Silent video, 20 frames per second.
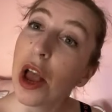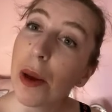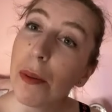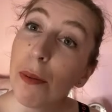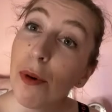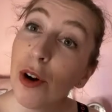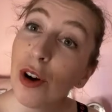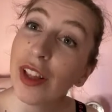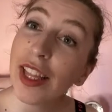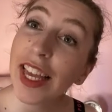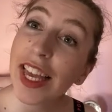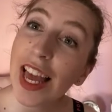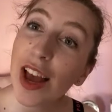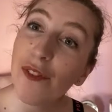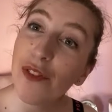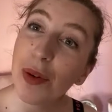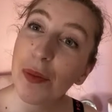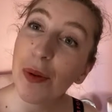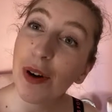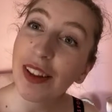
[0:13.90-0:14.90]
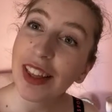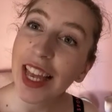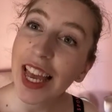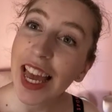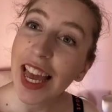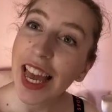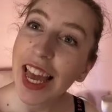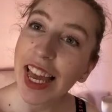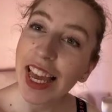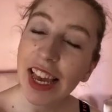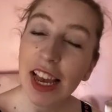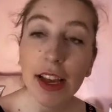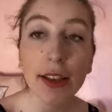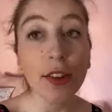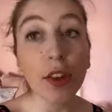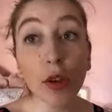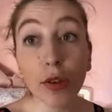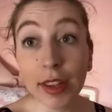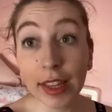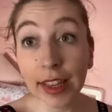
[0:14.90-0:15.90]
Morning everybody.
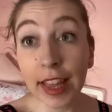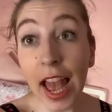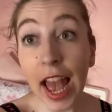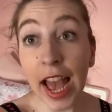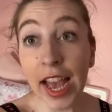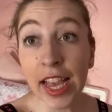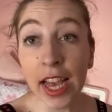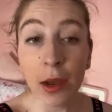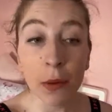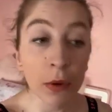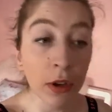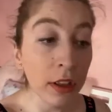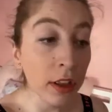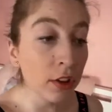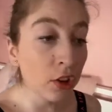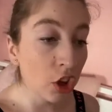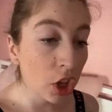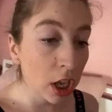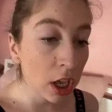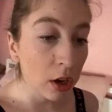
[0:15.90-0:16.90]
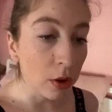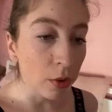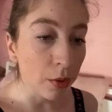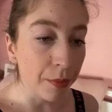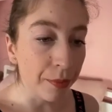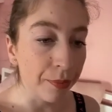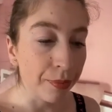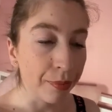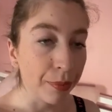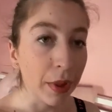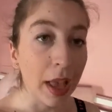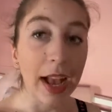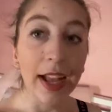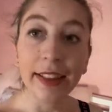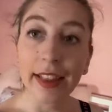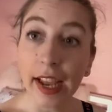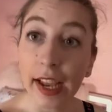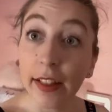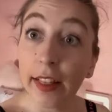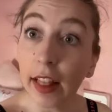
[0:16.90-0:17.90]
So today I'm going to do a
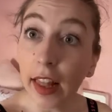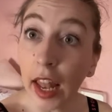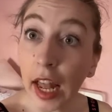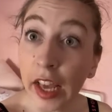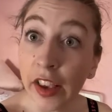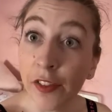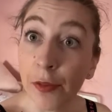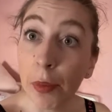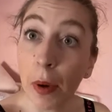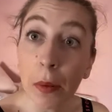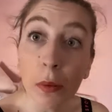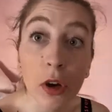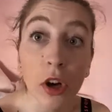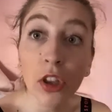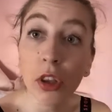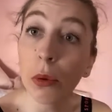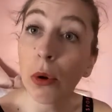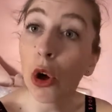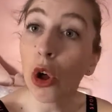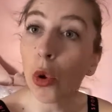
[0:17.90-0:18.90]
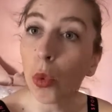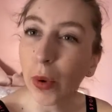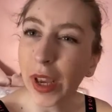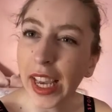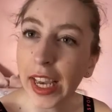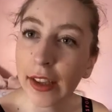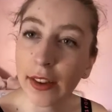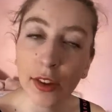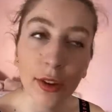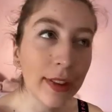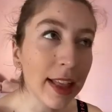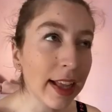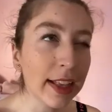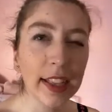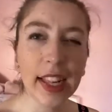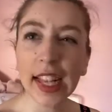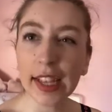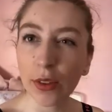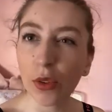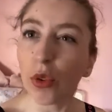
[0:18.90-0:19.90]
day in the life, but I'm going to do it all week. So
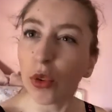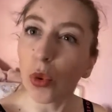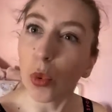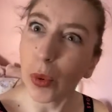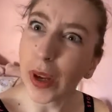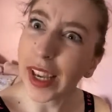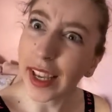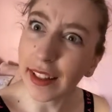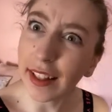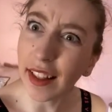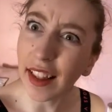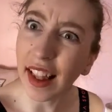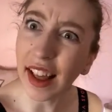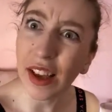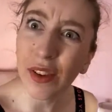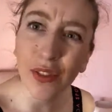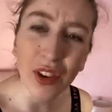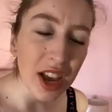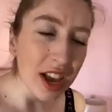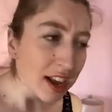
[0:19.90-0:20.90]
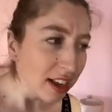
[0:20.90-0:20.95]
technically it's called a week in the life.